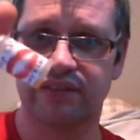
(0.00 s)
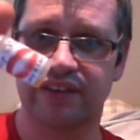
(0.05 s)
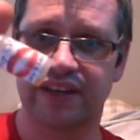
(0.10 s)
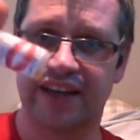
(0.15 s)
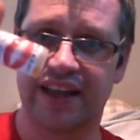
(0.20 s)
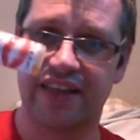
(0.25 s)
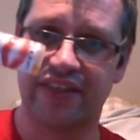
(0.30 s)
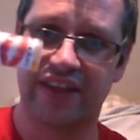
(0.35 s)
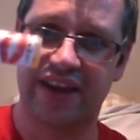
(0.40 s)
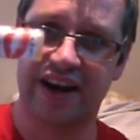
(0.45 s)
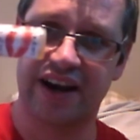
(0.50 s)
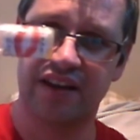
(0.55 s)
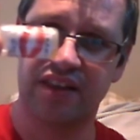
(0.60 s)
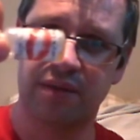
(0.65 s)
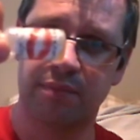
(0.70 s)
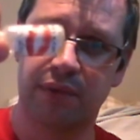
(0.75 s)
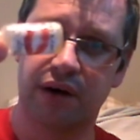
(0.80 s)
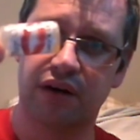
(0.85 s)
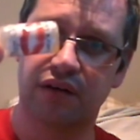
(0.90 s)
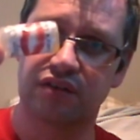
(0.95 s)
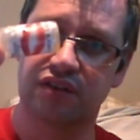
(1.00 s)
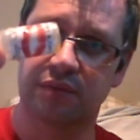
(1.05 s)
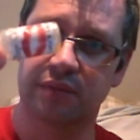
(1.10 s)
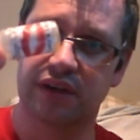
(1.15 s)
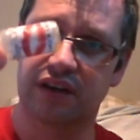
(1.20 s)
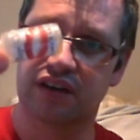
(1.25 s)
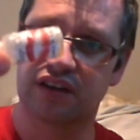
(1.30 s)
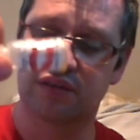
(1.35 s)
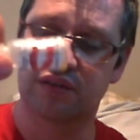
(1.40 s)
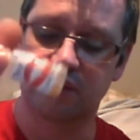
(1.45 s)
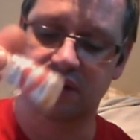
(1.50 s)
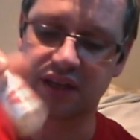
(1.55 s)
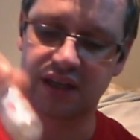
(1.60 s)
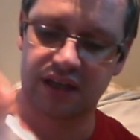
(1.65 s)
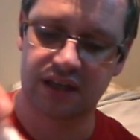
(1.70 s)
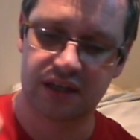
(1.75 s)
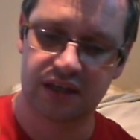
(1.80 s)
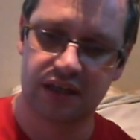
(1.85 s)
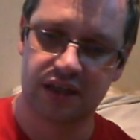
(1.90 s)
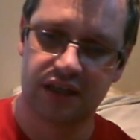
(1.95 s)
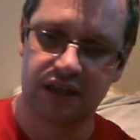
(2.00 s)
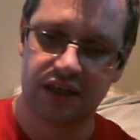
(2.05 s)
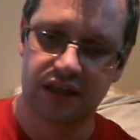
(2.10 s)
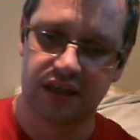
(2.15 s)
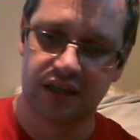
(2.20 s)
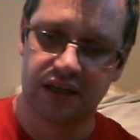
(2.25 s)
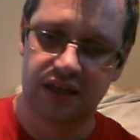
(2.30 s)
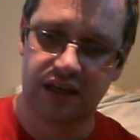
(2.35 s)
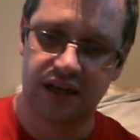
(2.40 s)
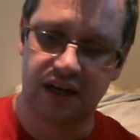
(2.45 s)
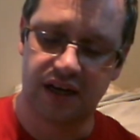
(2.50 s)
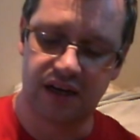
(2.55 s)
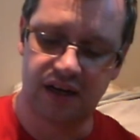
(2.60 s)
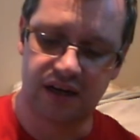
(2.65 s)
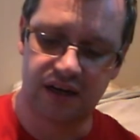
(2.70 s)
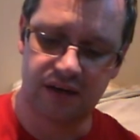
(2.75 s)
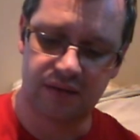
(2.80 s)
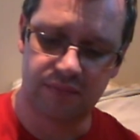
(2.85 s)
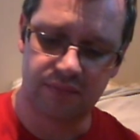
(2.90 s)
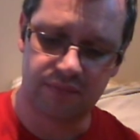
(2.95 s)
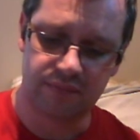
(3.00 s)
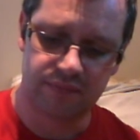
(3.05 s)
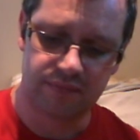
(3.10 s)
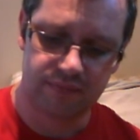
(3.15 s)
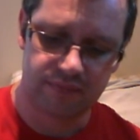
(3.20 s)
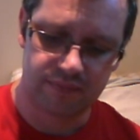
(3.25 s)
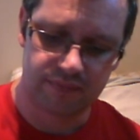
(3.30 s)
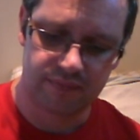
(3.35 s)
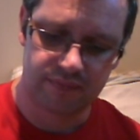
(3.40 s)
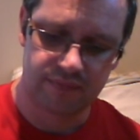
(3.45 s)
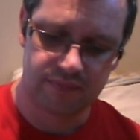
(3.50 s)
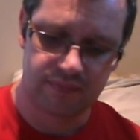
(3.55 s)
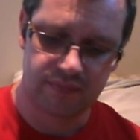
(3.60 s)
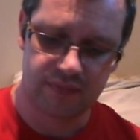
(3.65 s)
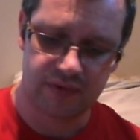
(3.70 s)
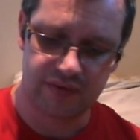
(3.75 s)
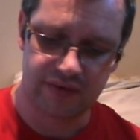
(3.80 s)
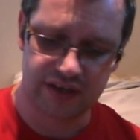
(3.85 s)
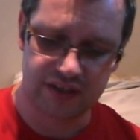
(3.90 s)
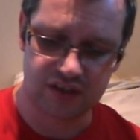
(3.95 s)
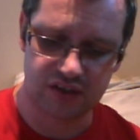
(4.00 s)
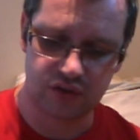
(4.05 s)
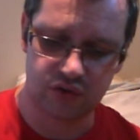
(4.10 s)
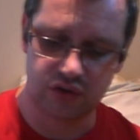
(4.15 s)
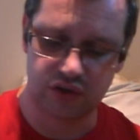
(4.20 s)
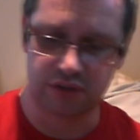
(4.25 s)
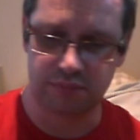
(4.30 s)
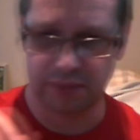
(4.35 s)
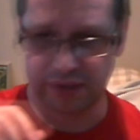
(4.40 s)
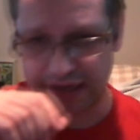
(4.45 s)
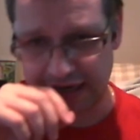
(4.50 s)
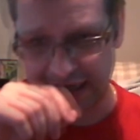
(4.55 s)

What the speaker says: even get that out of the bottle, to be honest with you. I've actually ordered my